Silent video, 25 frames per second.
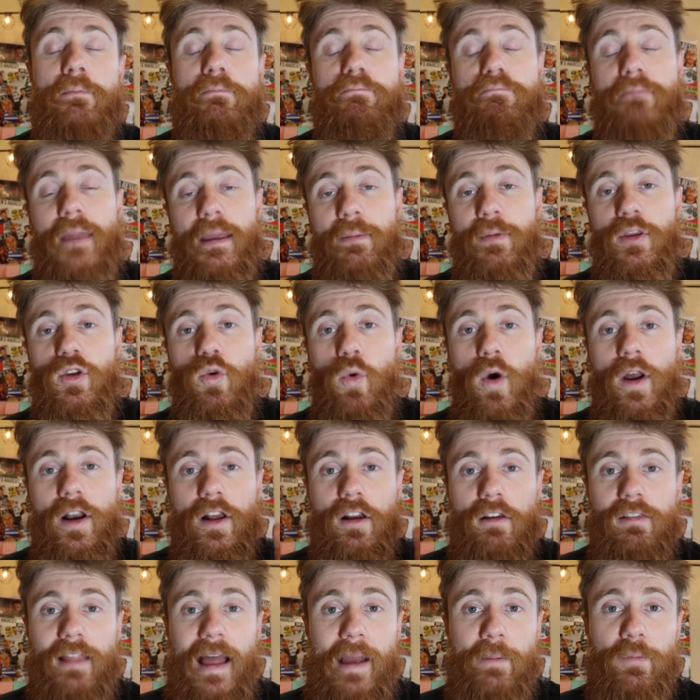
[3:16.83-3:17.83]
Maybe you want
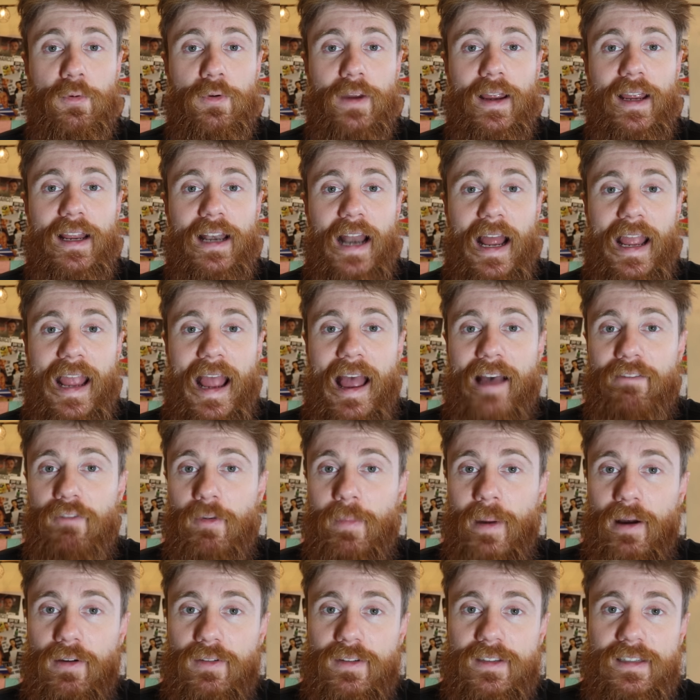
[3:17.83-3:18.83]
to collaborate. I have
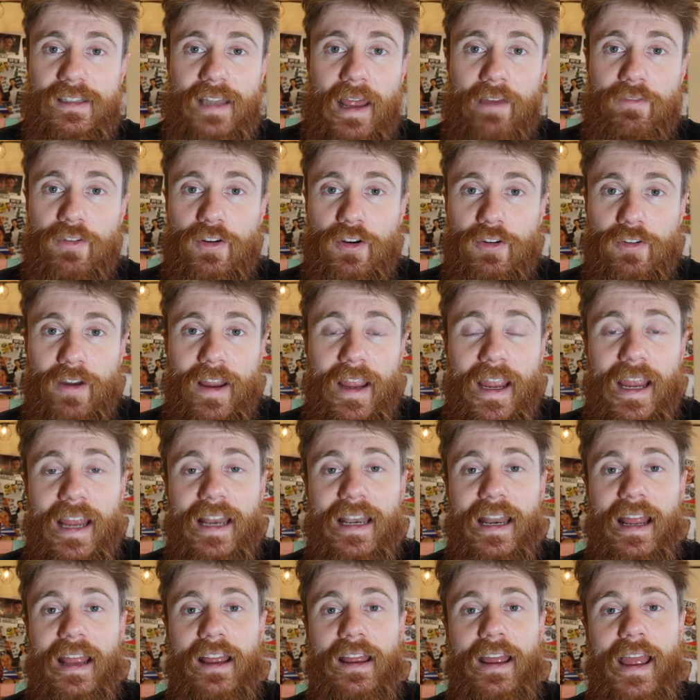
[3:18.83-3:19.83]
about 7 or
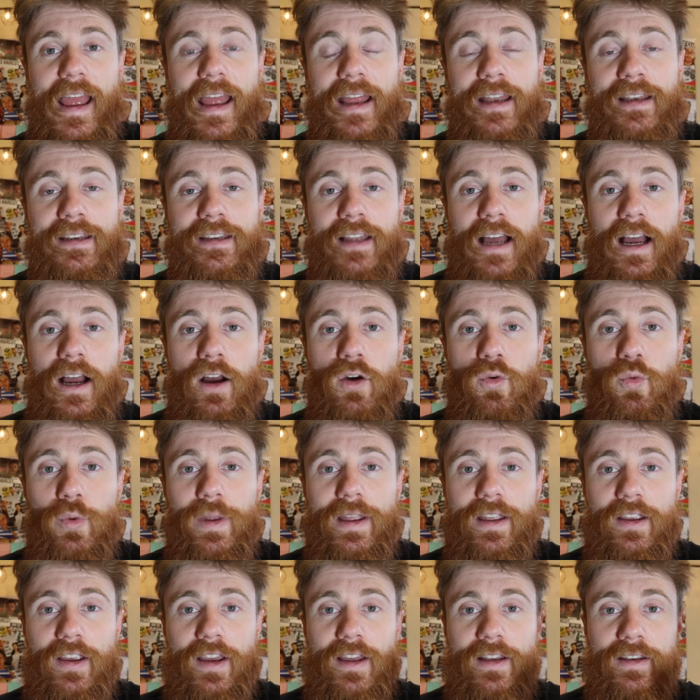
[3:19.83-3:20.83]
8, and
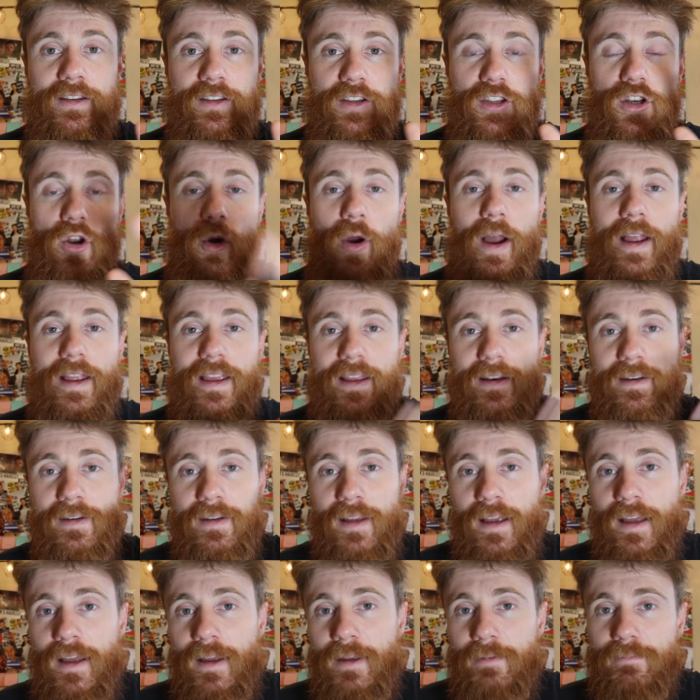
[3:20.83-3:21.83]
we can, you know, I can,
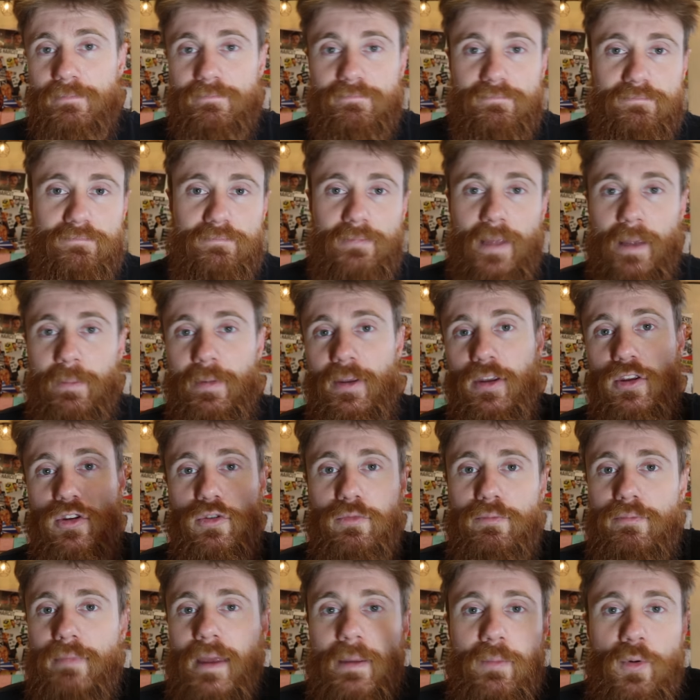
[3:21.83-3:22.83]

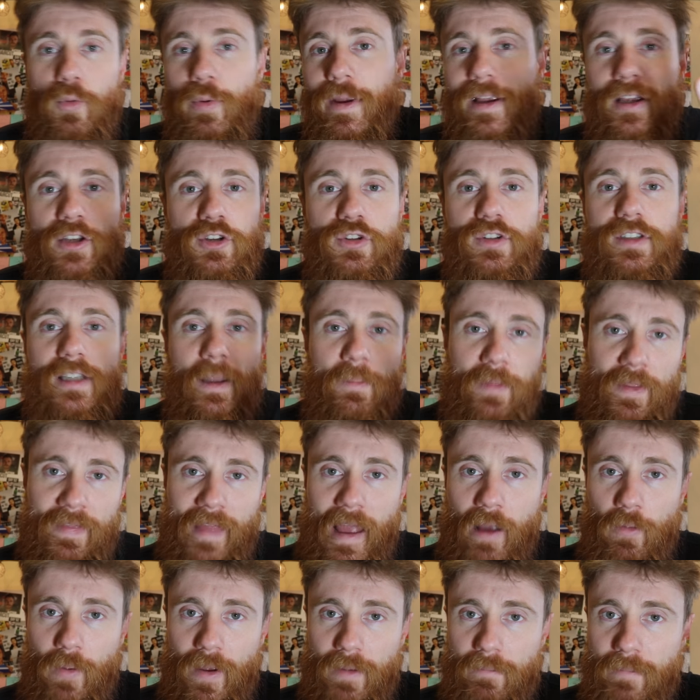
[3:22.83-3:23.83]
maybe we could do something
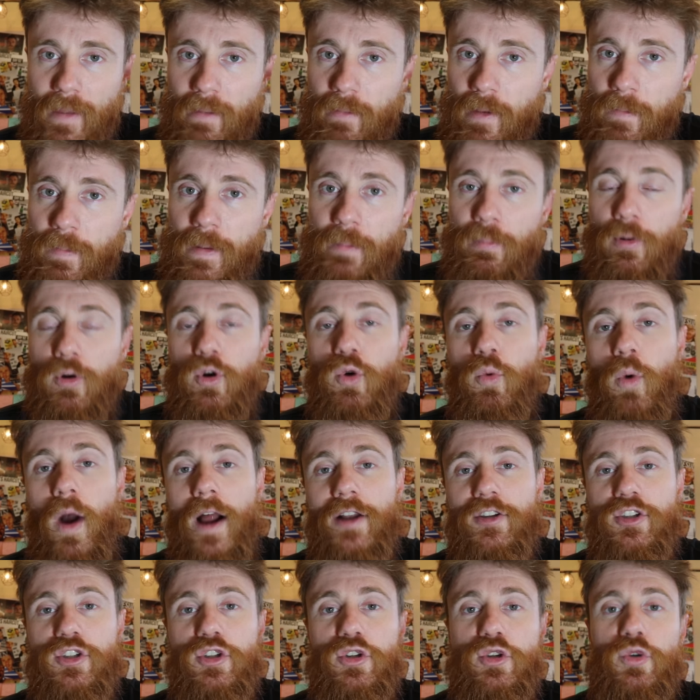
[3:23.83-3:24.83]
that way. Maybe people who
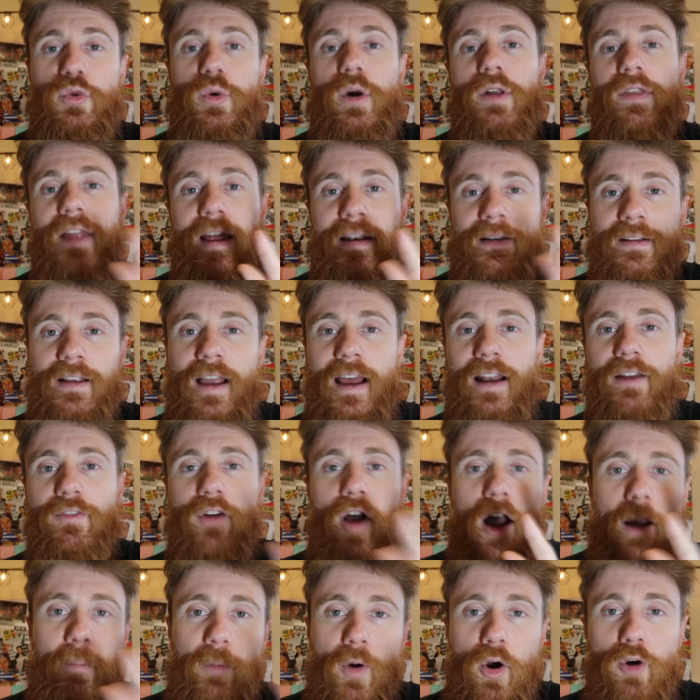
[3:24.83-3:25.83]
watch you will then kind of
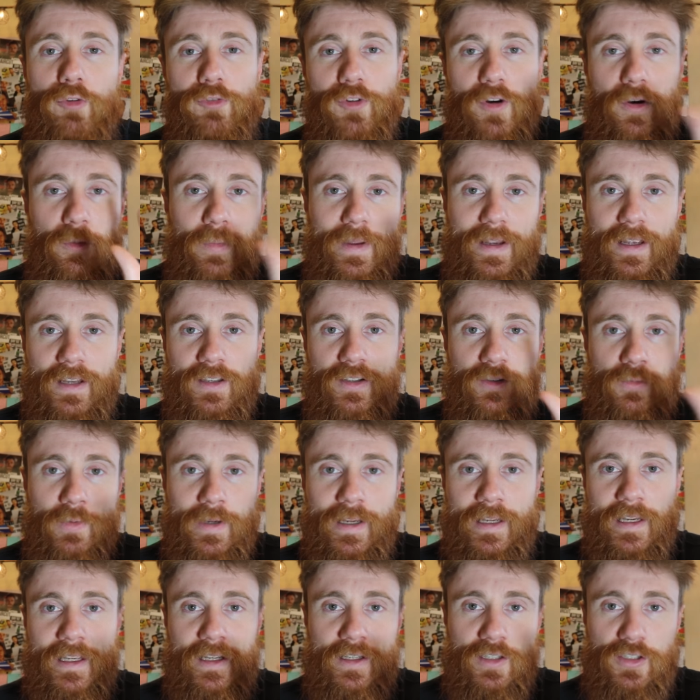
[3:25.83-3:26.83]
hop over, and
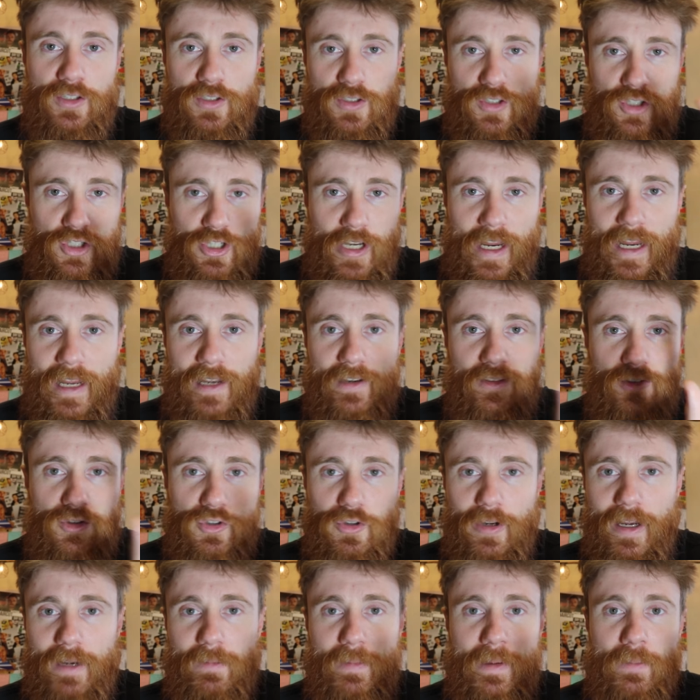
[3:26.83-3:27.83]
we can
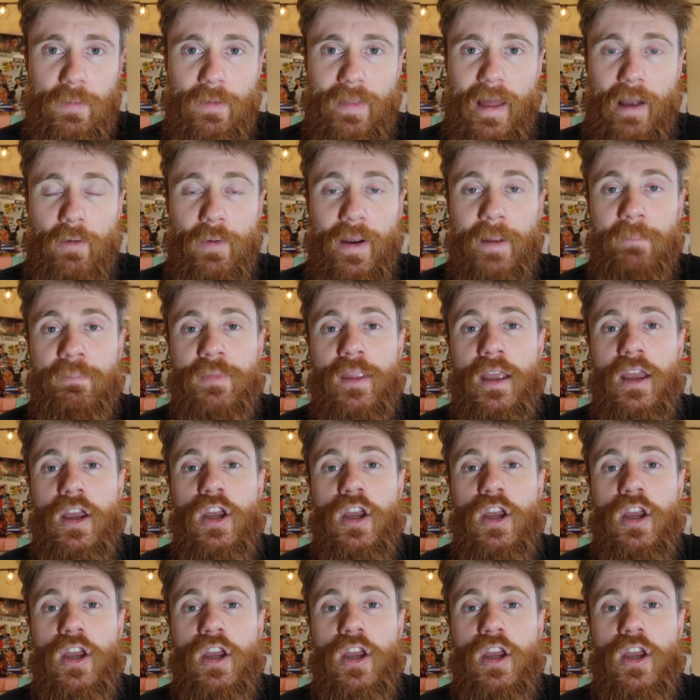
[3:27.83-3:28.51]
trade people that way.